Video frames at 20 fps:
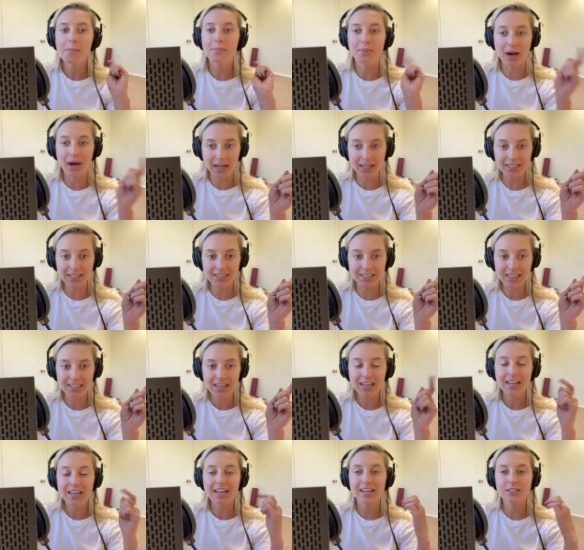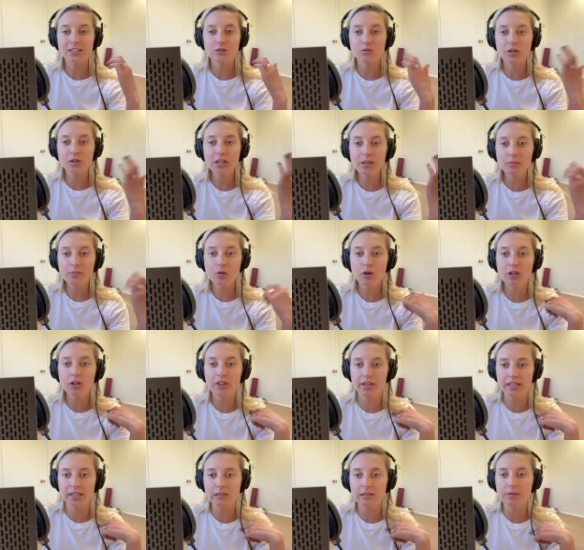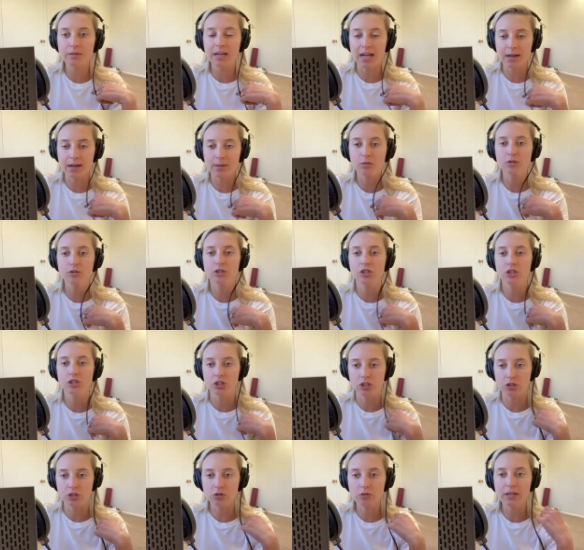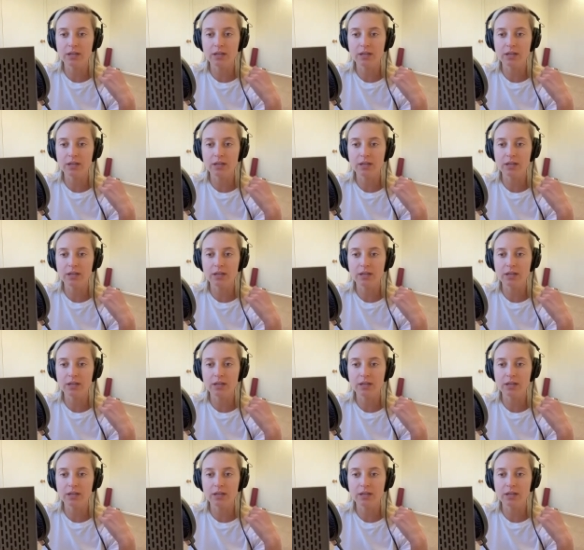but it's a really important thing to be able to do.